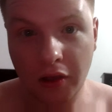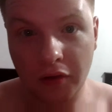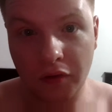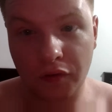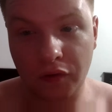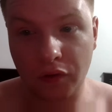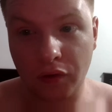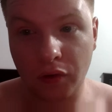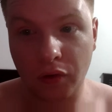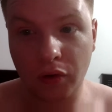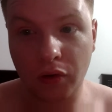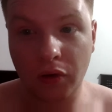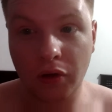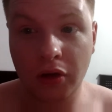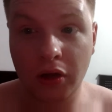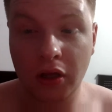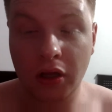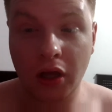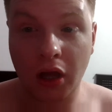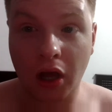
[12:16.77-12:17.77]
for
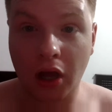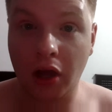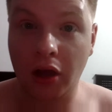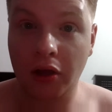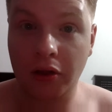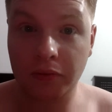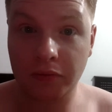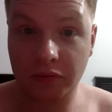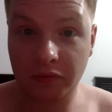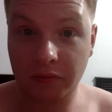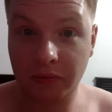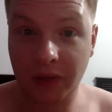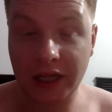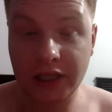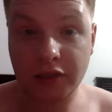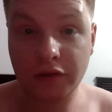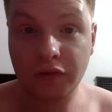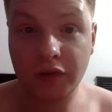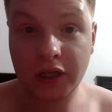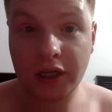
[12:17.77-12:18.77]
a
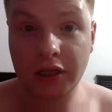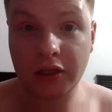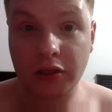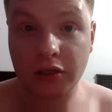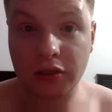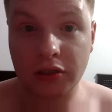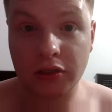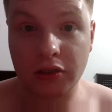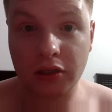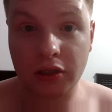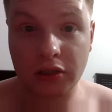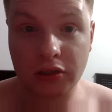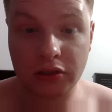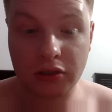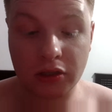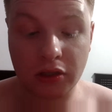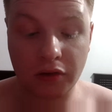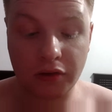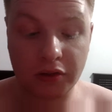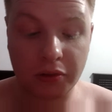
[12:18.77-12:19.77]
major video
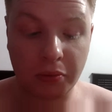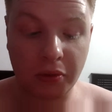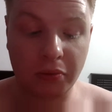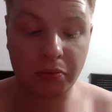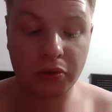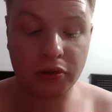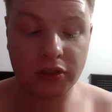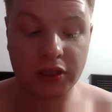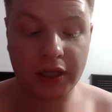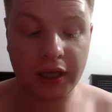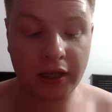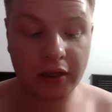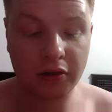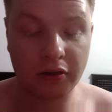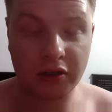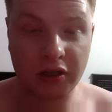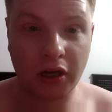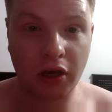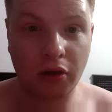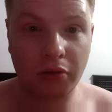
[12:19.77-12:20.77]
that's going to be put
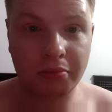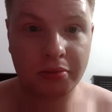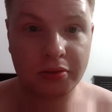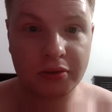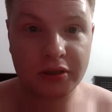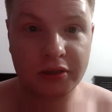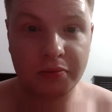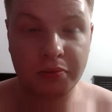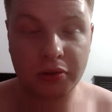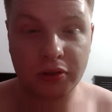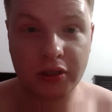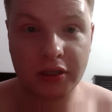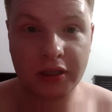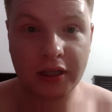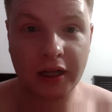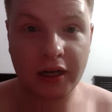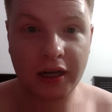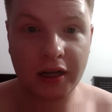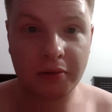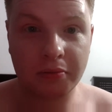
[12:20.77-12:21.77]
together, and I'll be putting
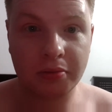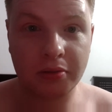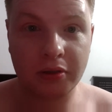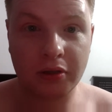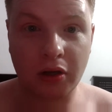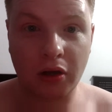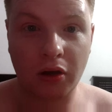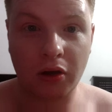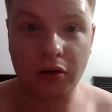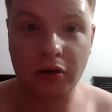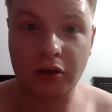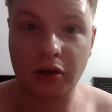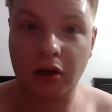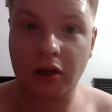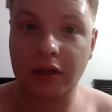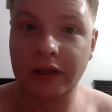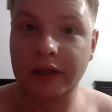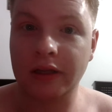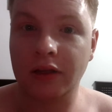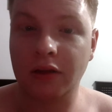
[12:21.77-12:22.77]
that up on
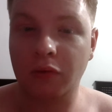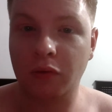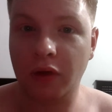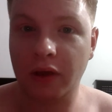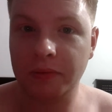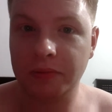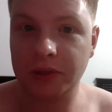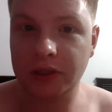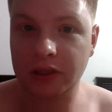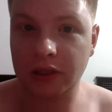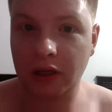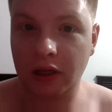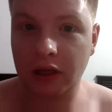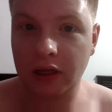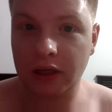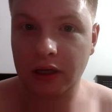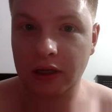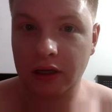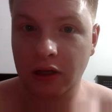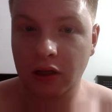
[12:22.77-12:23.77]
either the
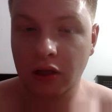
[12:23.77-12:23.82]
website,